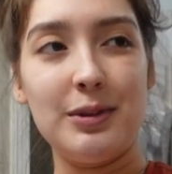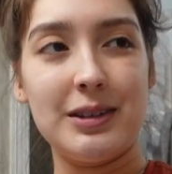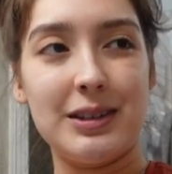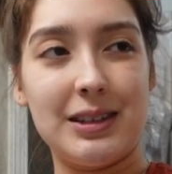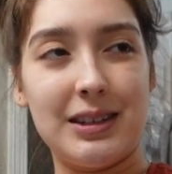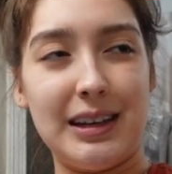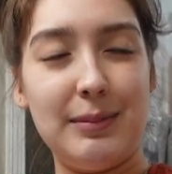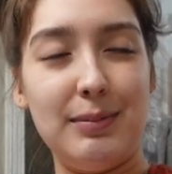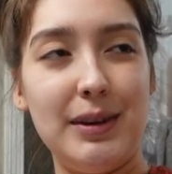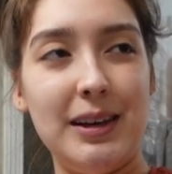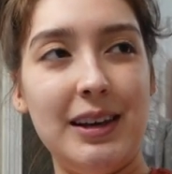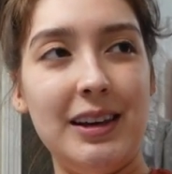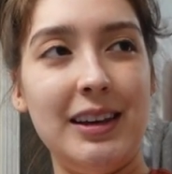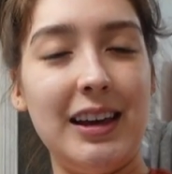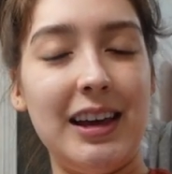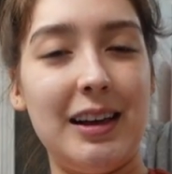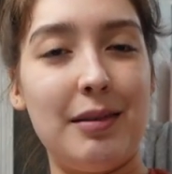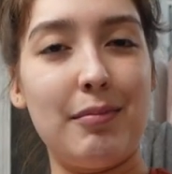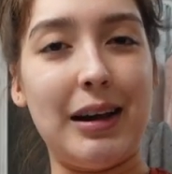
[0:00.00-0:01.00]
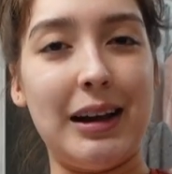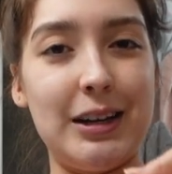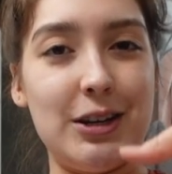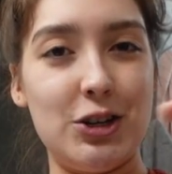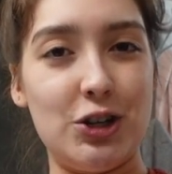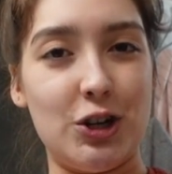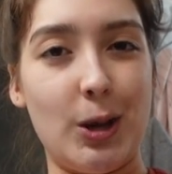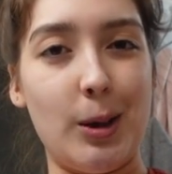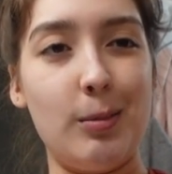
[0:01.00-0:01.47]
was sleeping in my
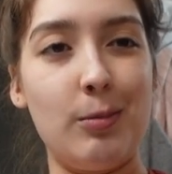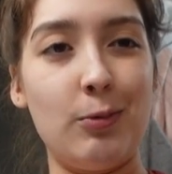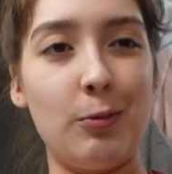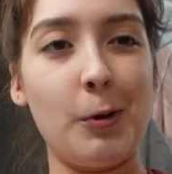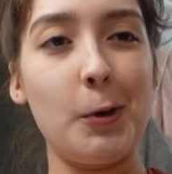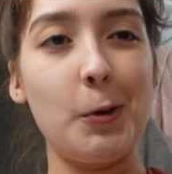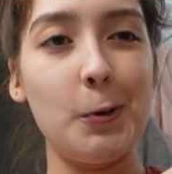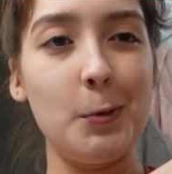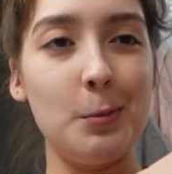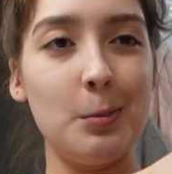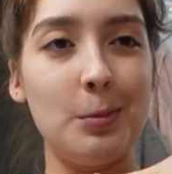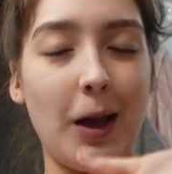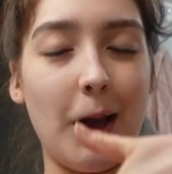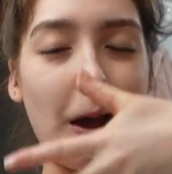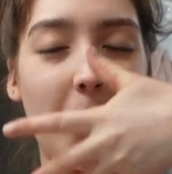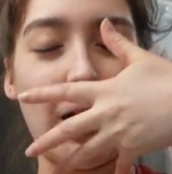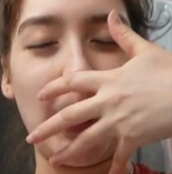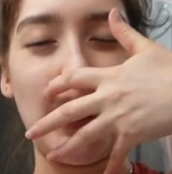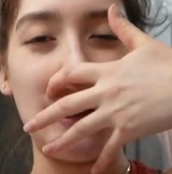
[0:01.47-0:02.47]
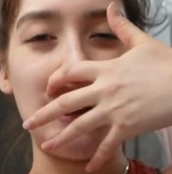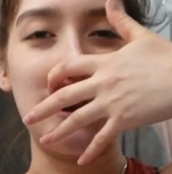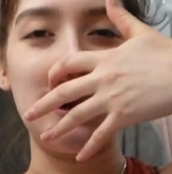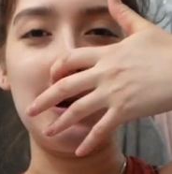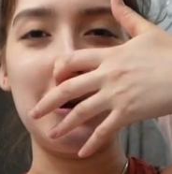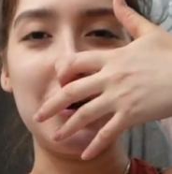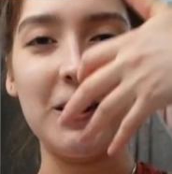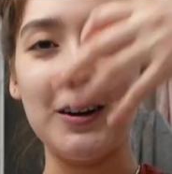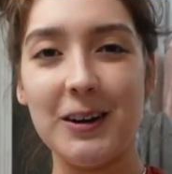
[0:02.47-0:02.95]
gym room i
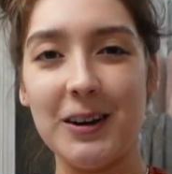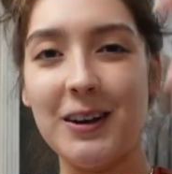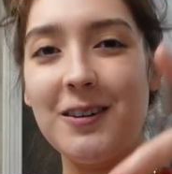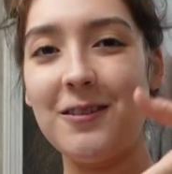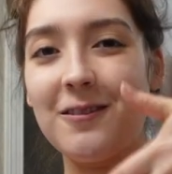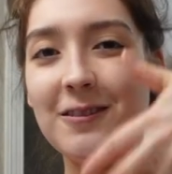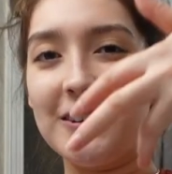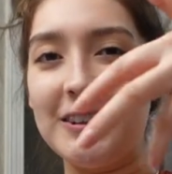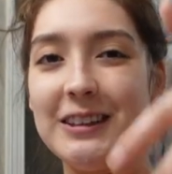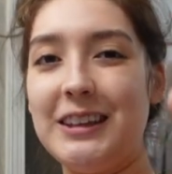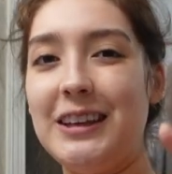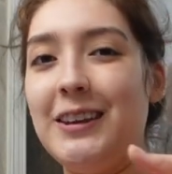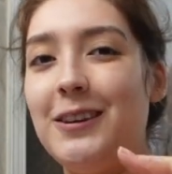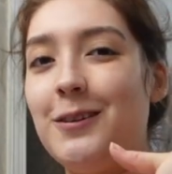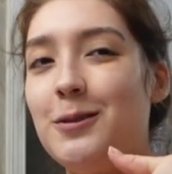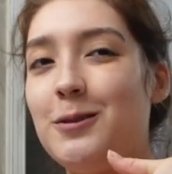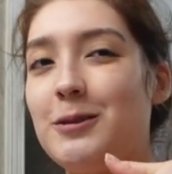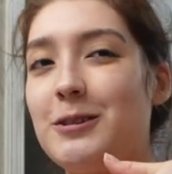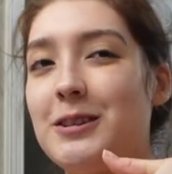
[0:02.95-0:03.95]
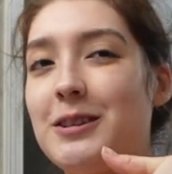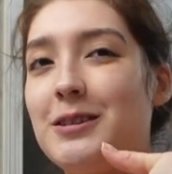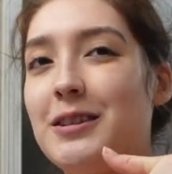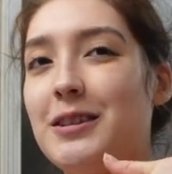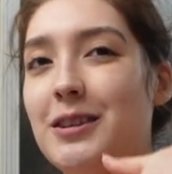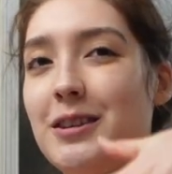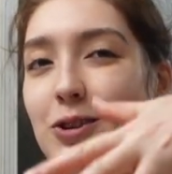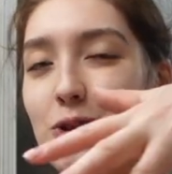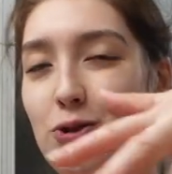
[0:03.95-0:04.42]
couldn't really use
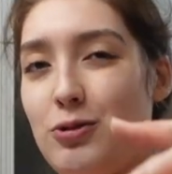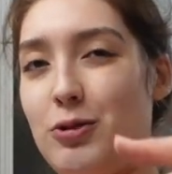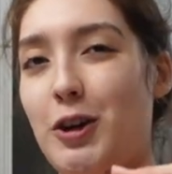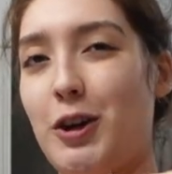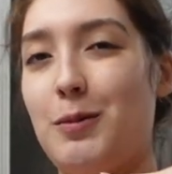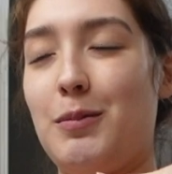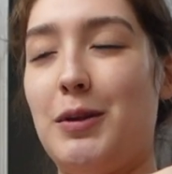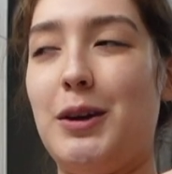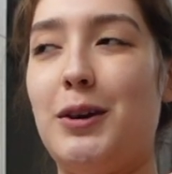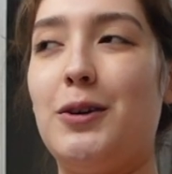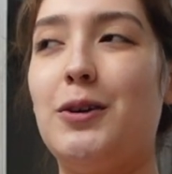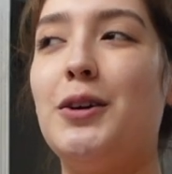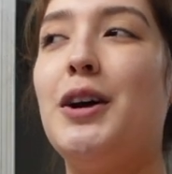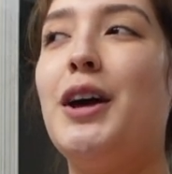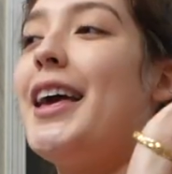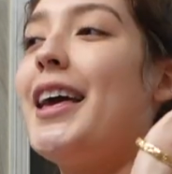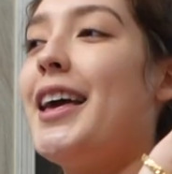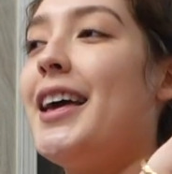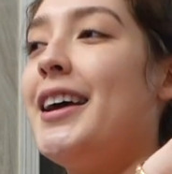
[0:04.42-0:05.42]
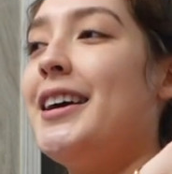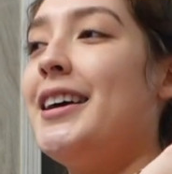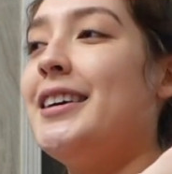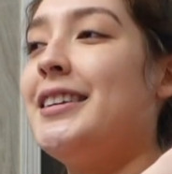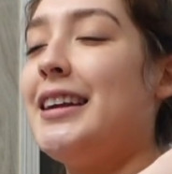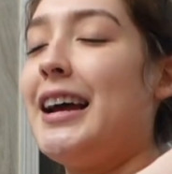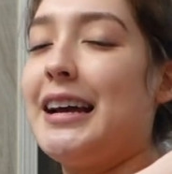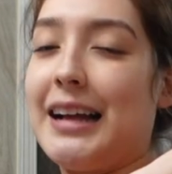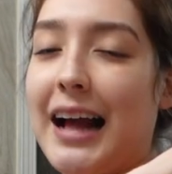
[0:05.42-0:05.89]
the treadmill
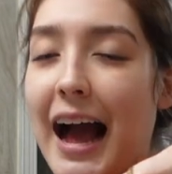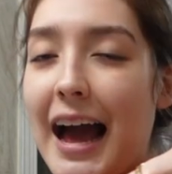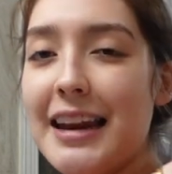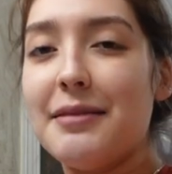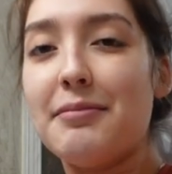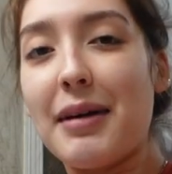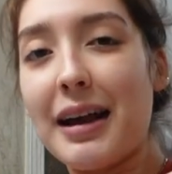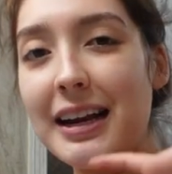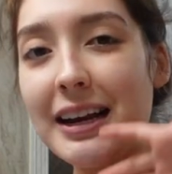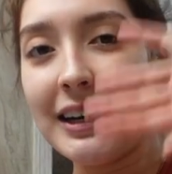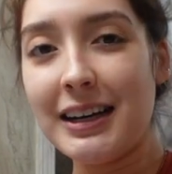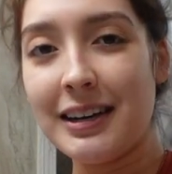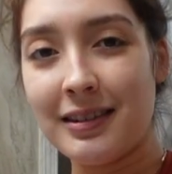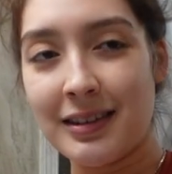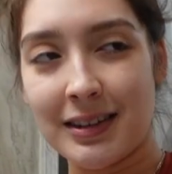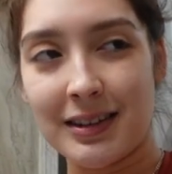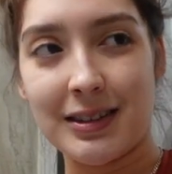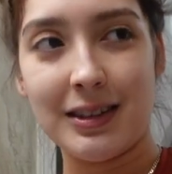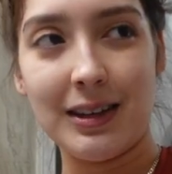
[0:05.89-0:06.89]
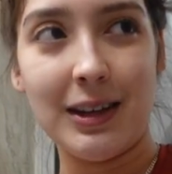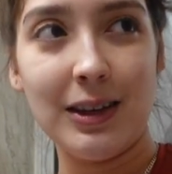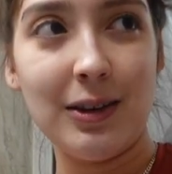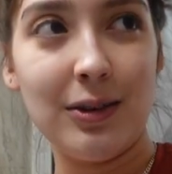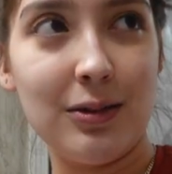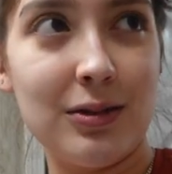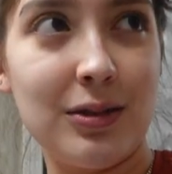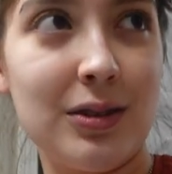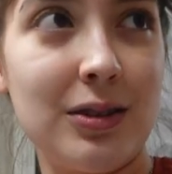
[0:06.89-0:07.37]
and i kind of made it an
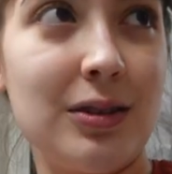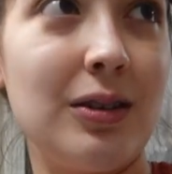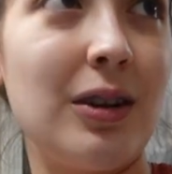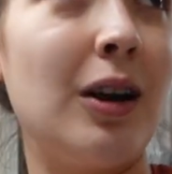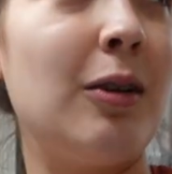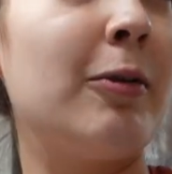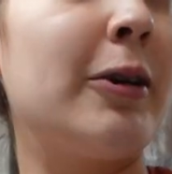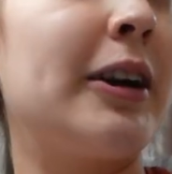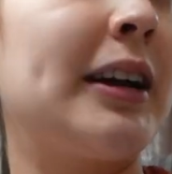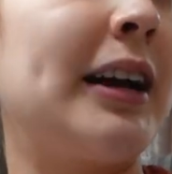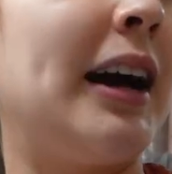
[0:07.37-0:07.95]
excuse to not work